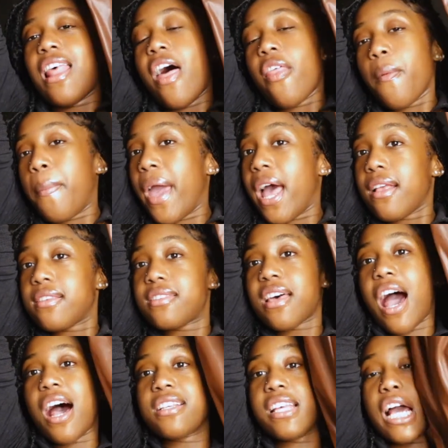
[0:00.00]
leather pants
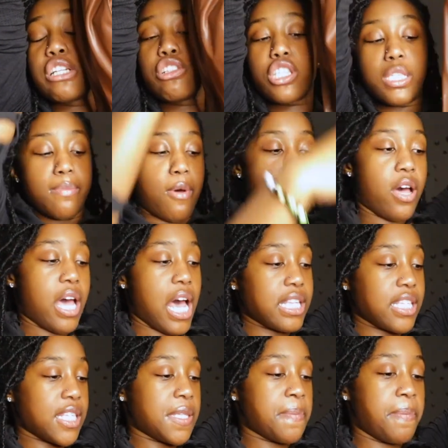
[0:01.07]
size, extra small. It
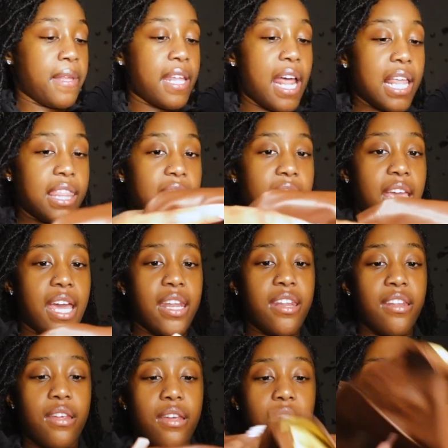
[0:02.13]
has a split at the
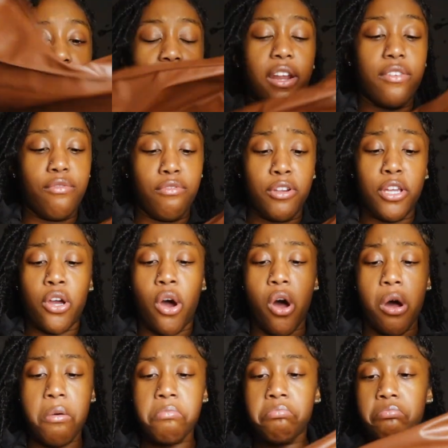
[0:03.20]
end, if I
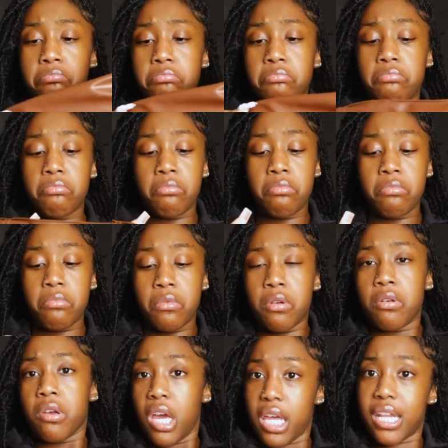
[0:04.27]
recall.
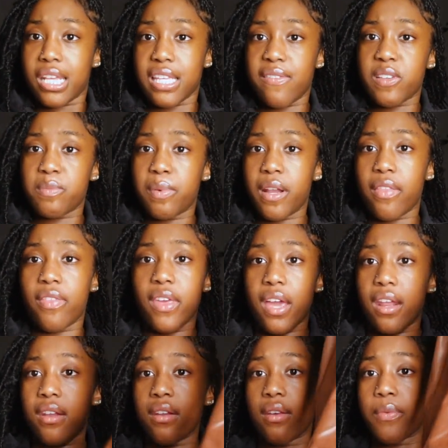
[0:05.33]
It does have a split at the
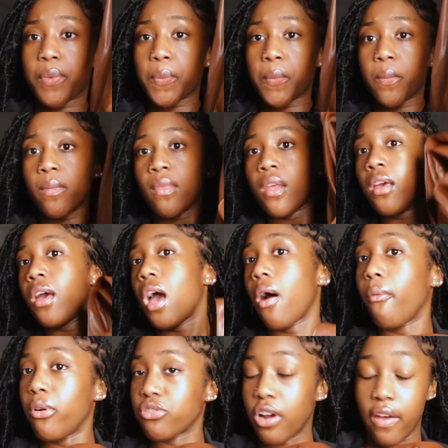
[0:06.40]
end. I
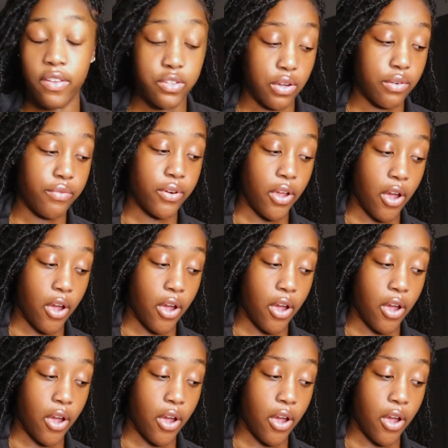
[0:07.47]
will try these on for